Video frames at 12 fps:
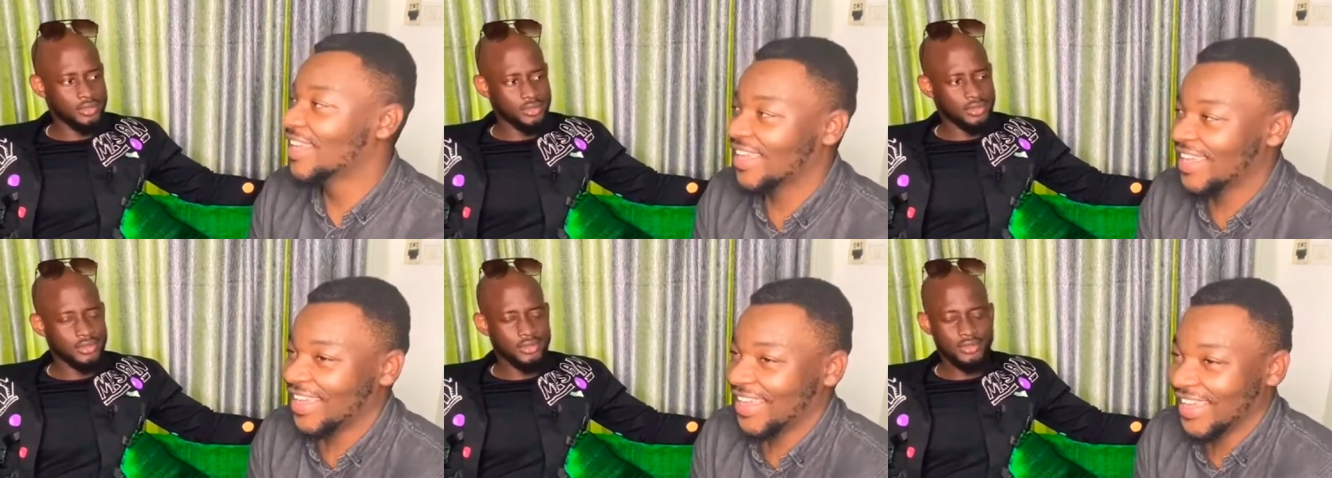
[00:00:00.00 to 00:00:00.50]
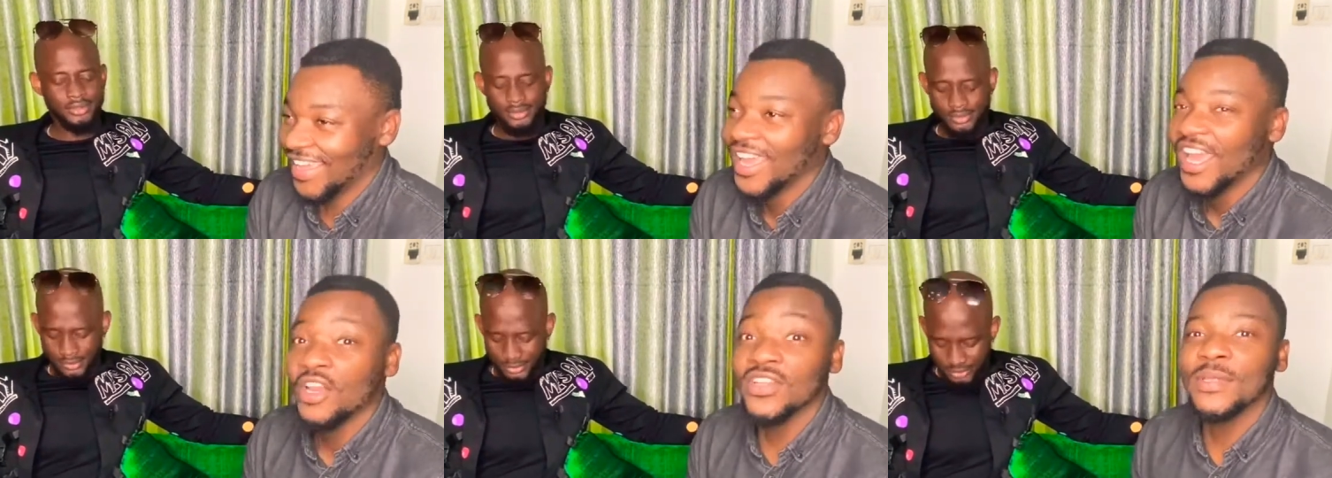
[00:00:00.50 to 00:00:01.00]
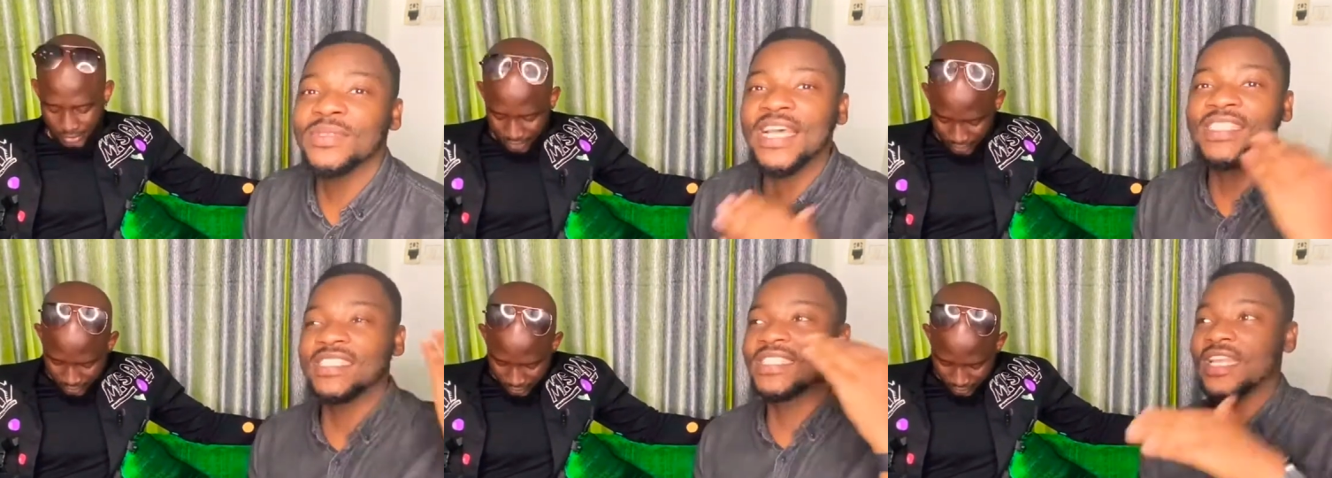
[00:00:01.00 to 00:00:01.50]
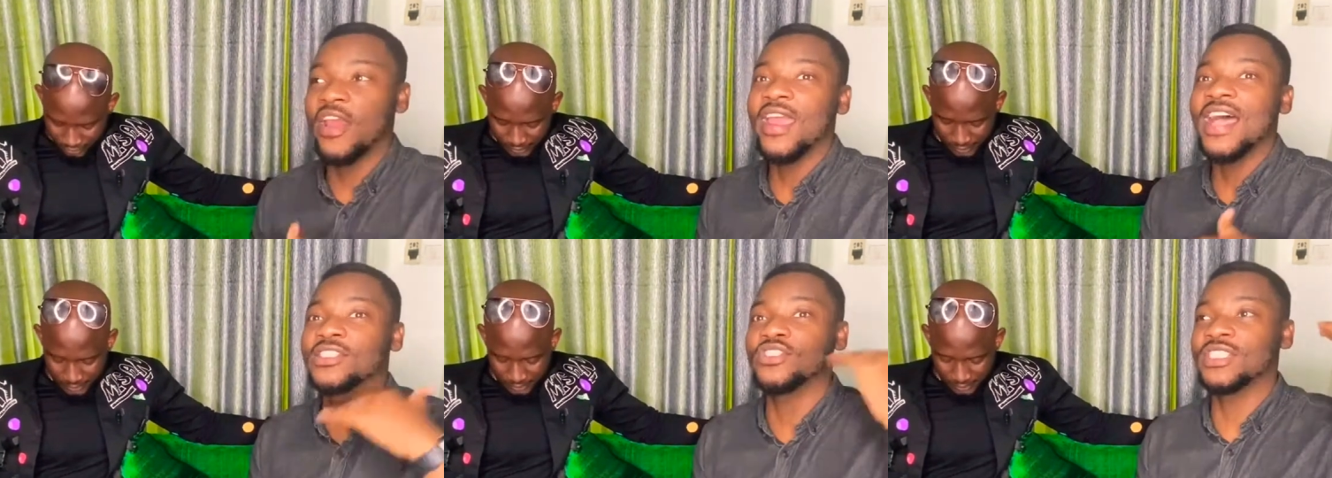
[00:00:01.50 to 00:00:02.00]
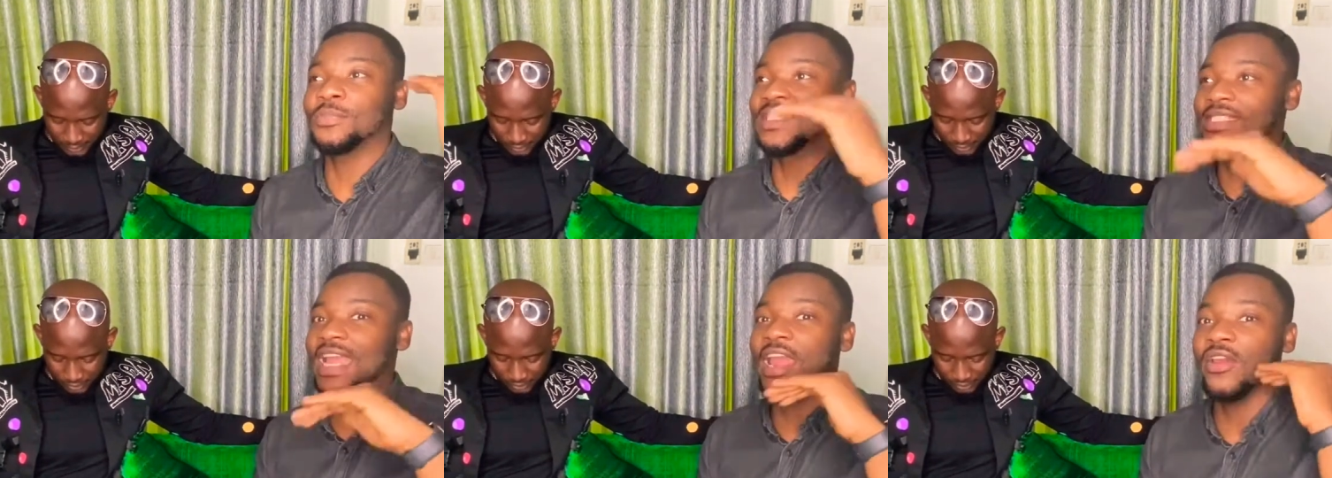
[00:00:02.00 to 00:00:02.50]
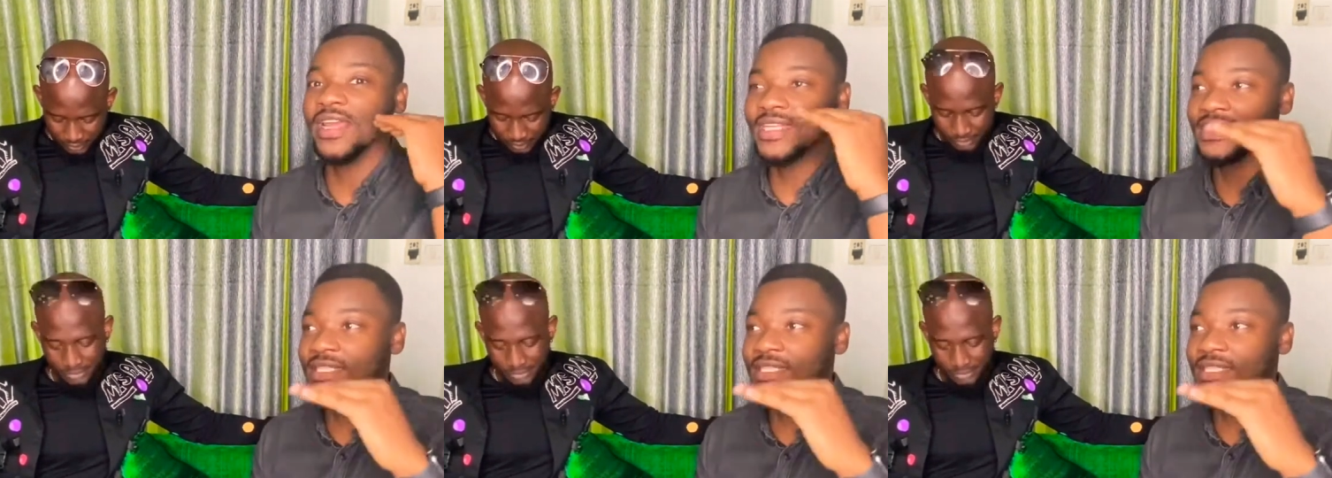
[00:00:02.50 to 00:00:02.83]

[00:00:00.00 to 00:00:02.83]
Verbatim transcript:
Speaker 1: you know, to me, his career has just been skyrocketing.